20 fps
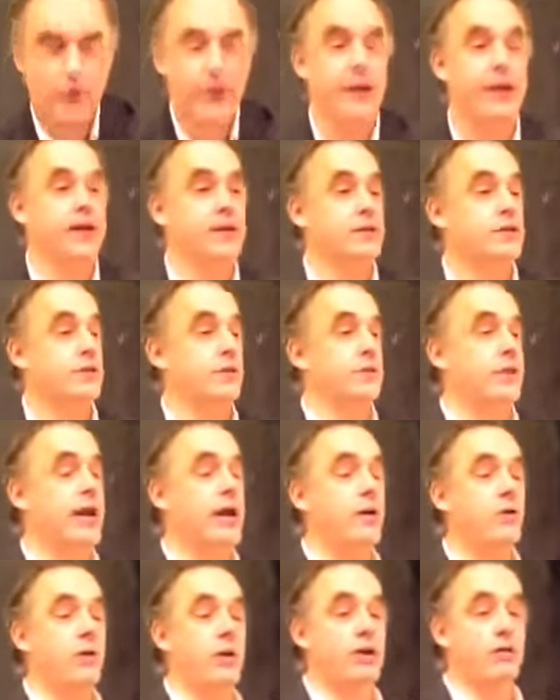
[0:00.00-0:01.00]
Okay, so
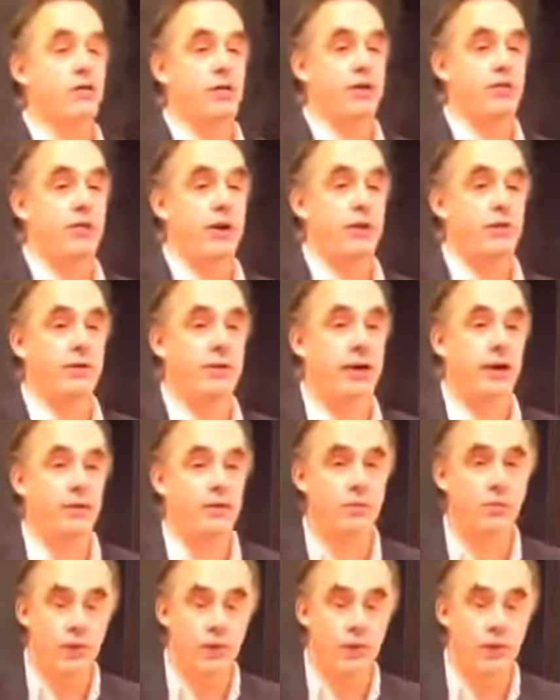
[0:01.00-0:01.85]
now what have we found out?